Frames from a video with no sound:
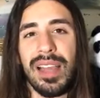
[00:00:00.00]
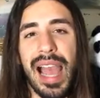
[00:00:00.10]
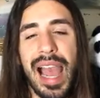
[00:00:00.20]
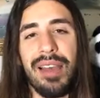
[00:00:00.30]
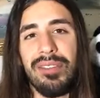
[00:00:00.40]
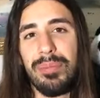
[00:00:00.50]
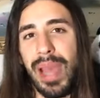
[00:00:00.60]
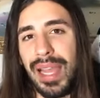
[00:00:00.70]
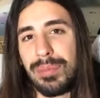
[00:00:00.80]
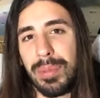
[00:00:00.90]
Have a
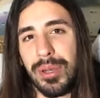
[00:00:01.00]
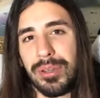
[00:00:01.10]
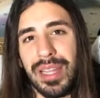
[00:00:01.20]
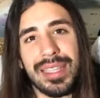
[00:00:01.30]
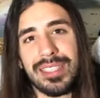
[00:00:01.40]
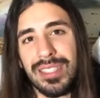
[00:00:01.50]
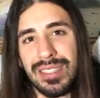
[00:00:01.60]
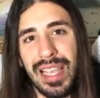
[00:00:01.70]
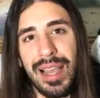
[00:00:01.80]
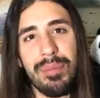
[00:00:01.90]
backbone. Like,
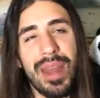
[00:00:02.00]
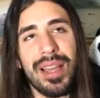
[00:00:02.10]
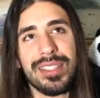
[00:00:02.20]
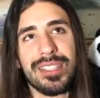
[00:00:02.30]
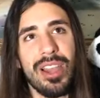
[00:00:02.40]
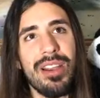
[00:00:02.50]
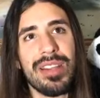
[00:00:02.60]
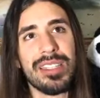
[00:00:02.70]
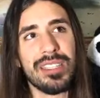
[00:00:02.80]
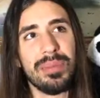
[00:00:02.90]
just say, I'm not
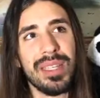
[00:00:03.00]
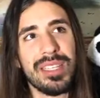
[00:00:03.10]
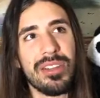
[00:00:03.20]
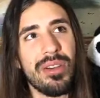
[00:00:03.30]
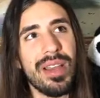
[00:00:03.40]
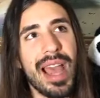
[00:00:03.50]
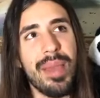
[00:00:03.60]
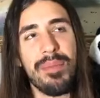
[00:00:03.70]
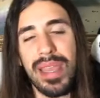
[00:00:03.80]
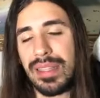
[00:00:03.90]
sorry. Just be like, you know what?
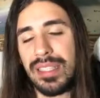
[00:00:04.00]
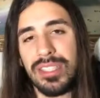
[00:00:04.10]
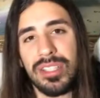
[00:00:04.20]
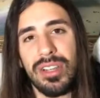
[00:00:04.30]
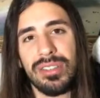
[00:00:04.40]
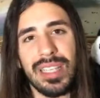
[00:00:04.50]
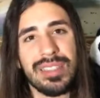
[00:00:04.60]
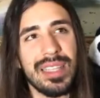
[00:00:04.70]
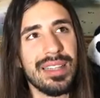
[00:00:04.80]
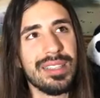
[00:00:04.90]
I made these jokes. I
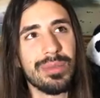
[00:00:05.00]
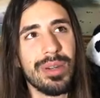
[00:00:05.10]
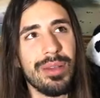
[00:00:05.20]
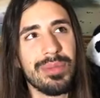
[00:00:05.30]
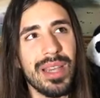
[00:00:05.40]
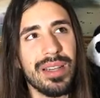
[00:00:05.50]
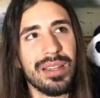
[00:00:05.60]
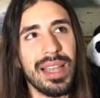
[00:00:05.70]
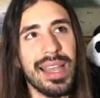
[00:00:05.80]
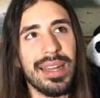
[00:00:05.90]
said this when I'm
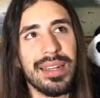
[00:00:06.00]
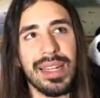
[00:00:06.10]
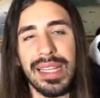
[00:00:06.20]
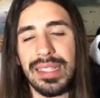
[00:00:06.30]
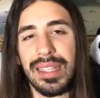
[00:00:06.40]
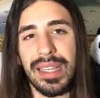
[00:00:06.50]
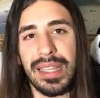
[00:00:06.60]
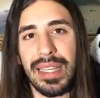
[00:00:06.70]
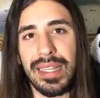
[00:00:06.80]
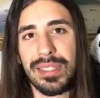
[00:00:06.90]
young, and it
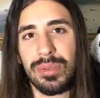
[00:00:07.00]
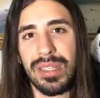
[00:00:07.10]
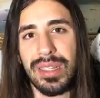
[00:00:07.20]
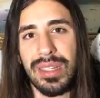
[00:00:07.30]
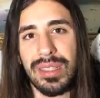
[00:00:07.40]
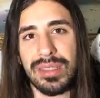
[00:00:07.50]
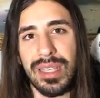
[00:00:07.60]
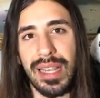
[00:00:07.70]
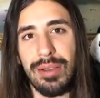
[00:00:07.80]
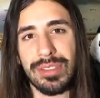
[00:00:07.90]
is what it is.
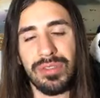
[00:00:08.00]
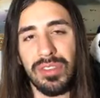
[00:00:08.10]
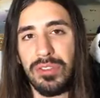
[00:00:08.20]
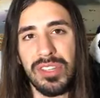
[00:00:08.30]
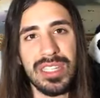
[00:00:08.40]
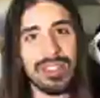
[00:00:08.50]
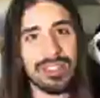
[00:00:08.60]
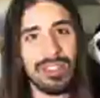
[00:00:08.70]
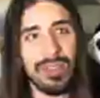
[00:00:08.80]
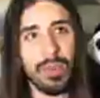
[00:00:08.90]
Like, I was 15
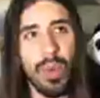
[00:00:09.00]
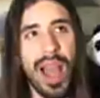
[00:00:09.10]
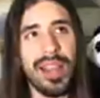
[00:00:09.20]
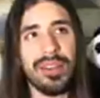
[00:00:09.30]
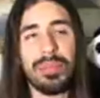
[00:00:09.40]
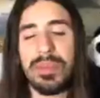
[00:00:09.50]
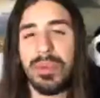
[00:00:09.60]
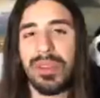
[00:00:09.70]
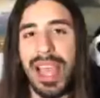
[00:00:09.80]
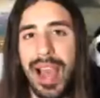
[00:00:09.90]
years old. Why are
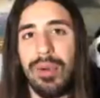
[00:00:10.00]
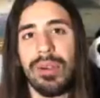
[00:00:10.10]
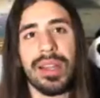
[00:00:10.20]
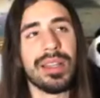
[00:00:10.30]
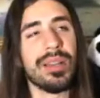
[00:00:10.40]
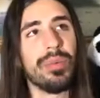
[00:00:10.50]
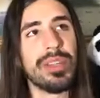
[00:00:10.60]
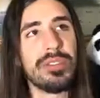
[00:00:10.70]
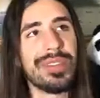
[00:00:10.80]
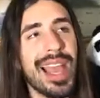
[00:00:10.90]
people cowering?
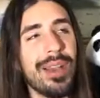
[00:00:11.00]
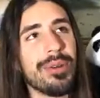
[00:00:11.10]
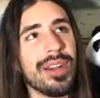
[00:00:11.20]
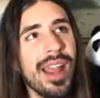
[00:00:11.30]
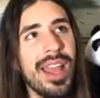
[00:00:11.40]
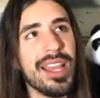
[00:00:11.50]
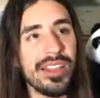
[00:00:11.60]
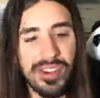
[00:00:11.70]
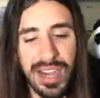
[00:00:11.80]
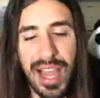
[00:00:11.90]
When you cower,
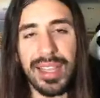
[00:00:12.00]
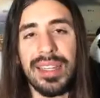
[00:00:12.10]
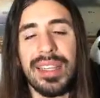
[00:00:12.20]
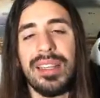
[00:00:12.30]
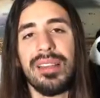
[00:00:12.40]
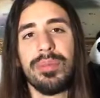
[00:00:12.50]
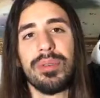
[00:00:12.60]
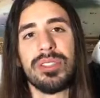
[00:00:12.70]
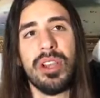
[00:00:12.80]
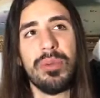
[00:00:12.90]
you're not going to get
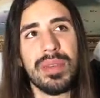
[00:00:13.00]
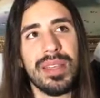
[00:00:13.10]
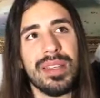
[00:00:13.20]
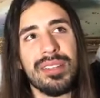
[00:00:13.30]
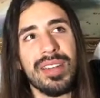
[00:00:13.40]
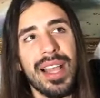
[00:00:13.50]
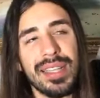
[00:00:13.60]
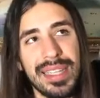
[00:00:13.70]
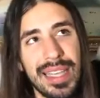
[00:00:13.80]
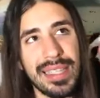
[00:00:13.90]
liberaltopia. You're not
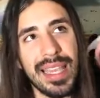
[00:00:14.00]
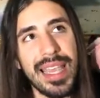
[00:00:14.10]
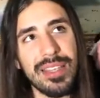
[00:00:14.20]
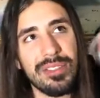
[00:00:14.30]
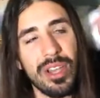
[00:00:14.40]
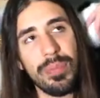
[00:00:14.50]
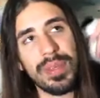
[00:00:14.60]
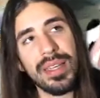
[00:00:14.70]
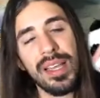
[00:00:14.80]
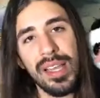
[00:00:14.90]
going to get gay
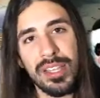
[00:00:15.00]
utopia.